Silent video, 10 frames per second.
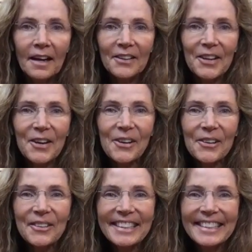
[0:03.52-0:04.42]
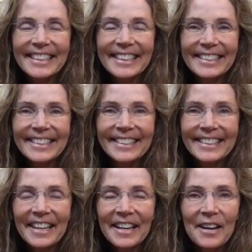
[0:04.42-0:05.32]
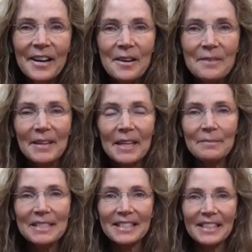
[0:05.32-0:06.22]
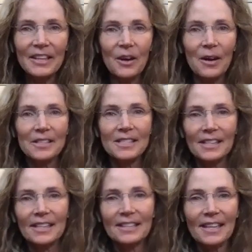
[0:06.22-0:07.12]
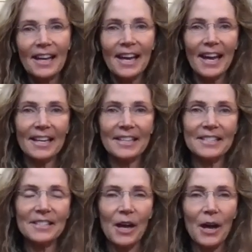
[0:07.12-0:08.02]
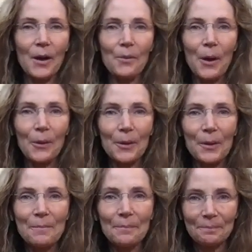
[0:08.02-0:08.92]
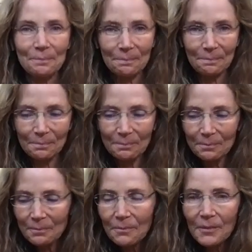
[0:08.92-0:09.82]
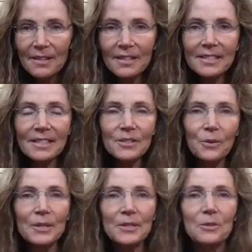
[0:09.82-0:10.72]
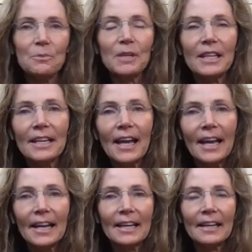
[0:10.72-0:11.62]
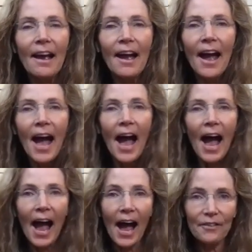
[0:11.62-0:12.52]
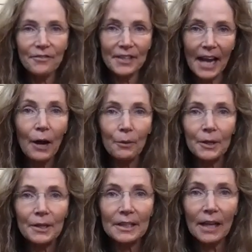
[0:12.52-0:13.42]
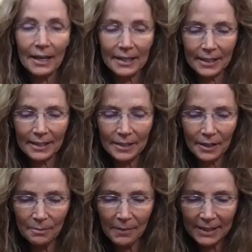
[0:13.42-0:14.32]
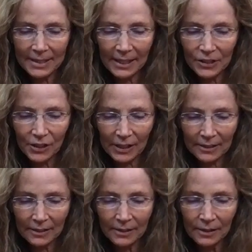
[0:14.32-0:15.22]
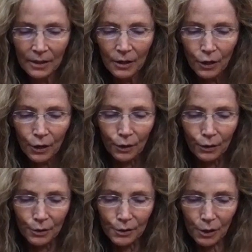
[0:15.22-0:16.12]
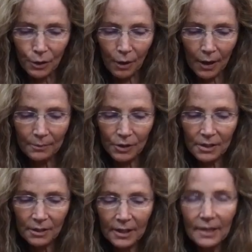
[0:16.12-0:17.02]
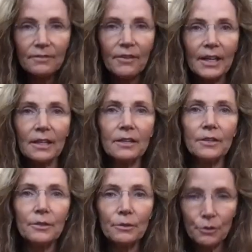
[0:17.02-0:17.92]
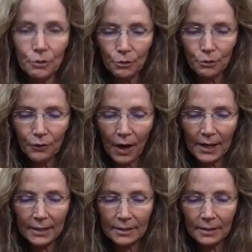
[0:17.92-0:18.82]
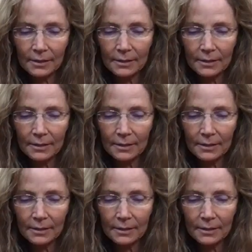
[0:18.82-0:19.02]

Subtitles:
Hello, my name is Leah Austin, and welcome. This is going to be a half an hour guided meditation. So I'm just going to invite you to find